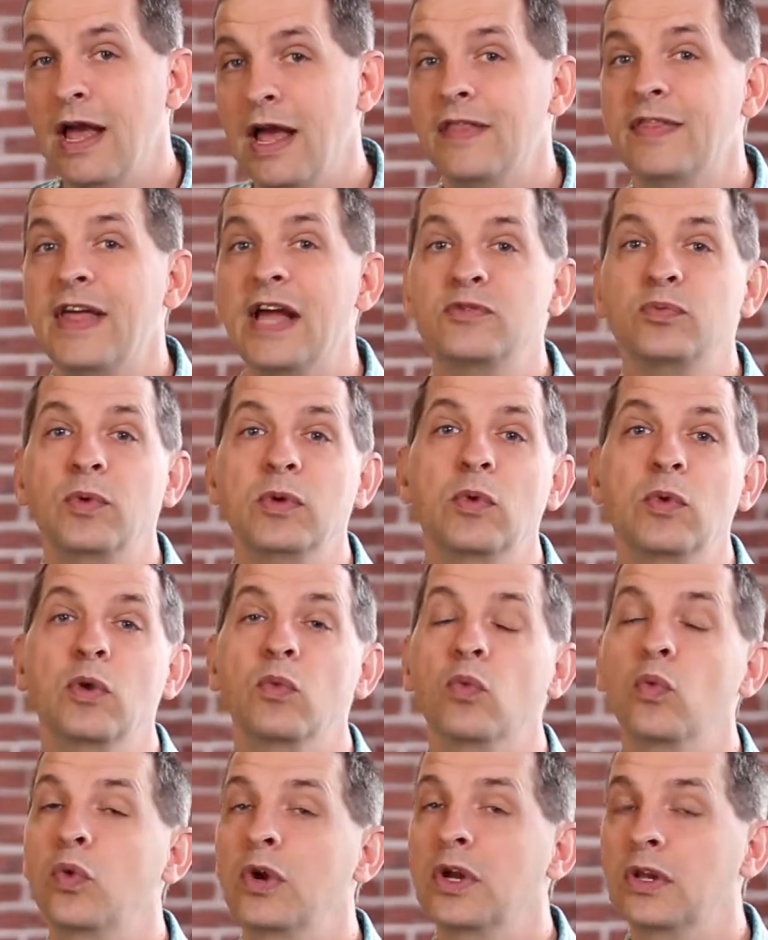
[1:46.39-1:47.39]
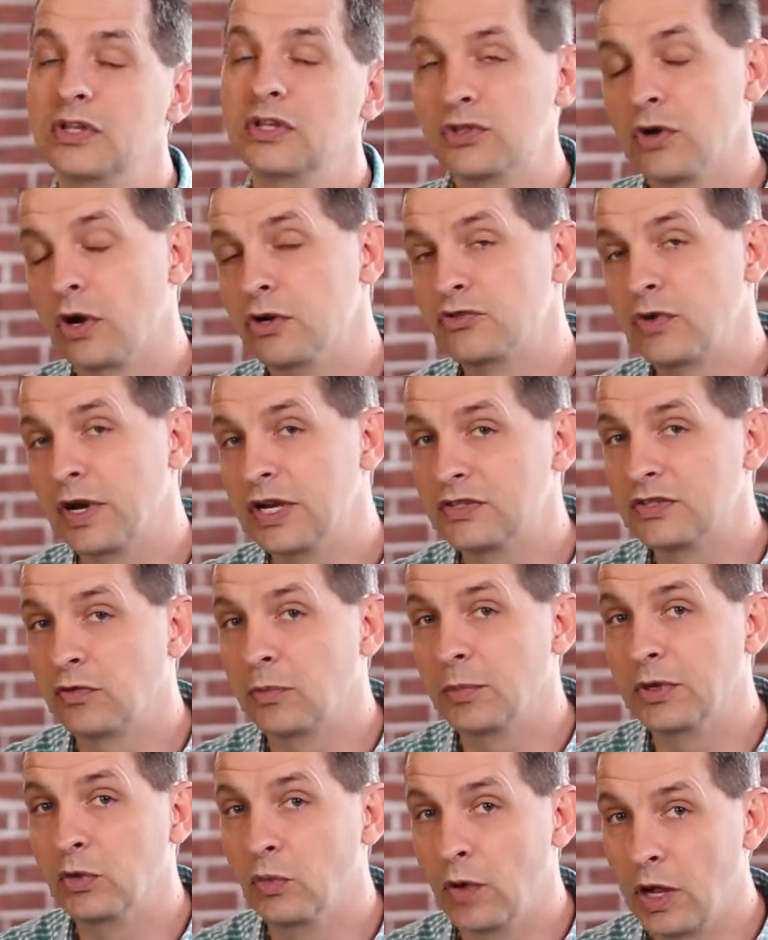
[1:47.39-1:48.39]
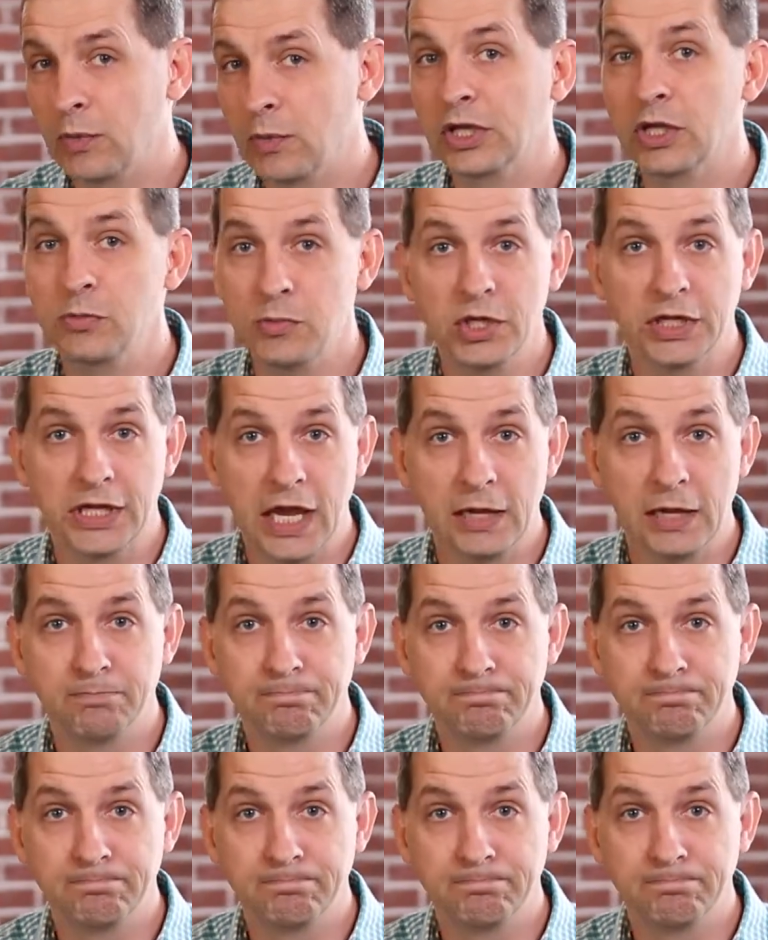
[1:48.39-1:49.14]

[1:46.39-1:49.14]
that's when we really start transforming the way we communicate.